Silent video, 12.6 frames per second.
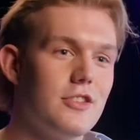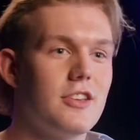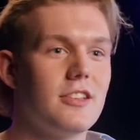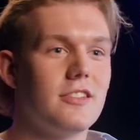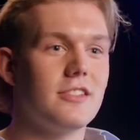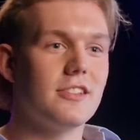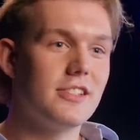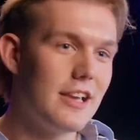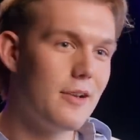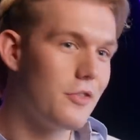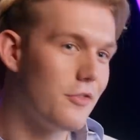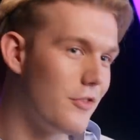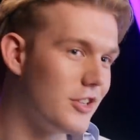can see it
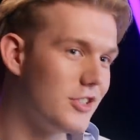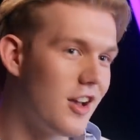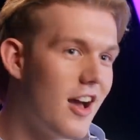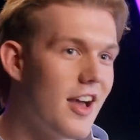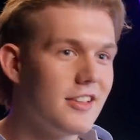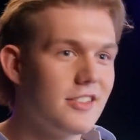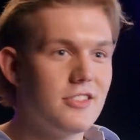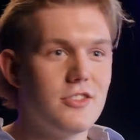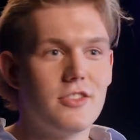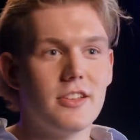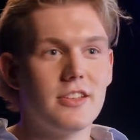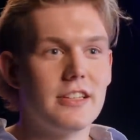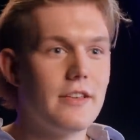with fresh eyes and you
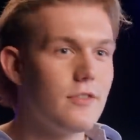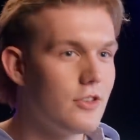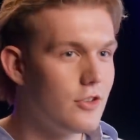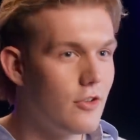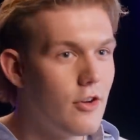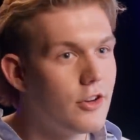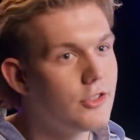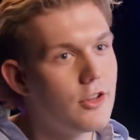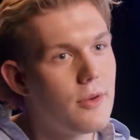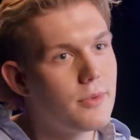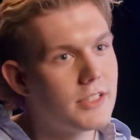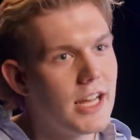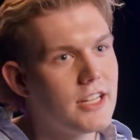can give it your own
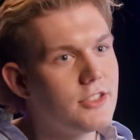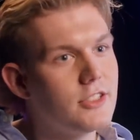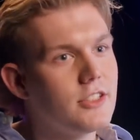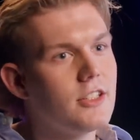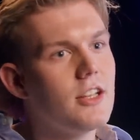interpretation.